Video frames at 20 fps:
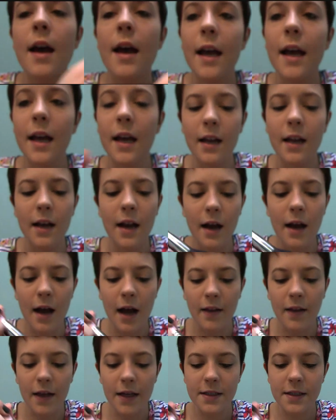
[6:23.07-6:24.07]
And
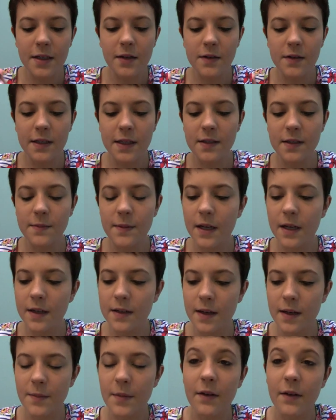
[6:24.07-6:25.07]
I like to use this
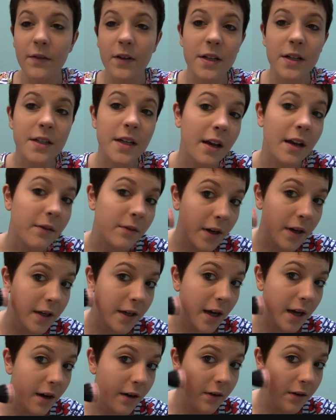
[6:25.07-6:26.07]
because I'm not very tan right
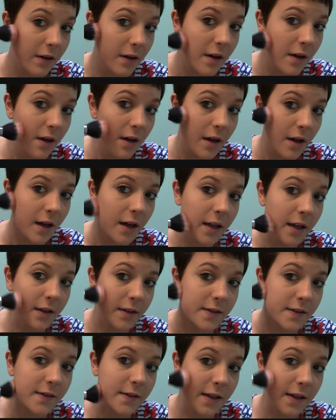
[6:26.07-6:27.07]
now,
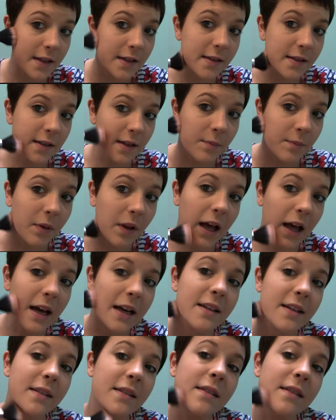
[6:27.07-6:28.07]
and this
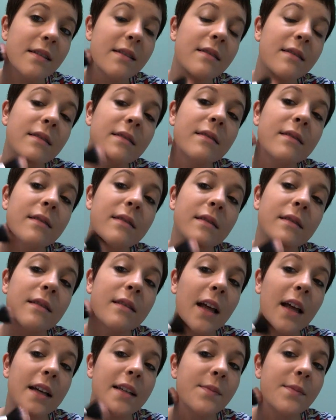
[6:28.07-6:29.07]
applies
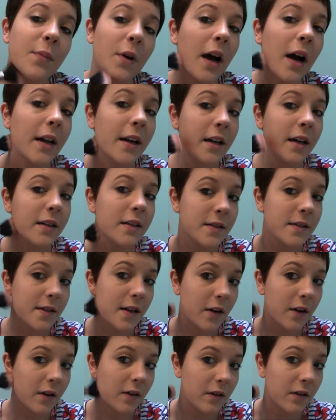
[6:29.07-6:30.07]
less product,
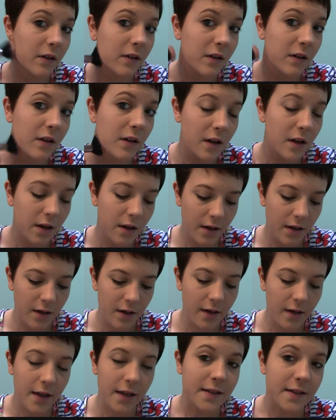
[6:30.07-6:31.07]
so
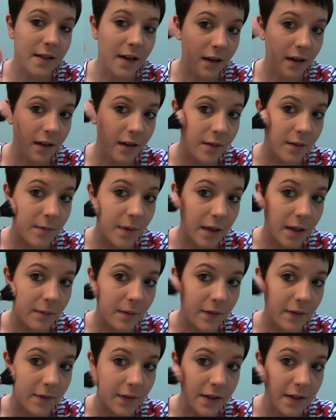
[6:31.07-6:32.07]
it's not going to make
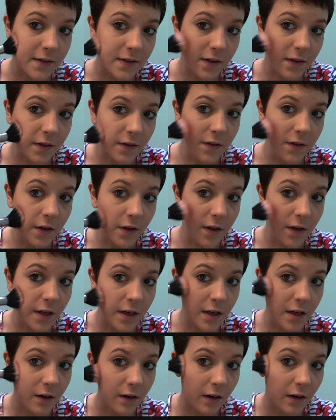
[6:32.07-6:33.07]
my face look
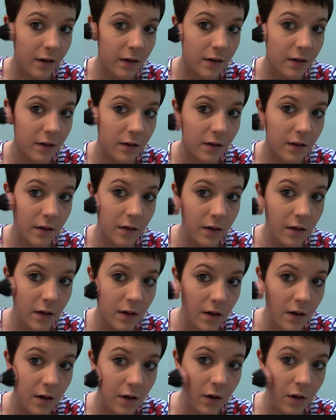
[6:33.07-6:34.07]
dirty or
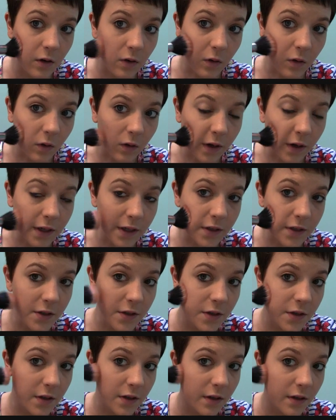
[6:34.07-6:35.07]

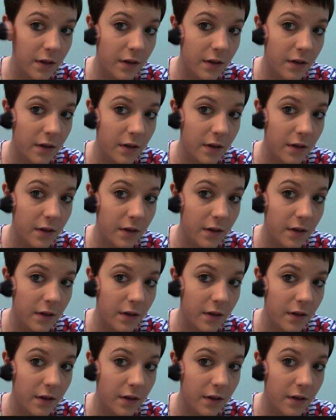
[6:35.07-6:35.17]
orange.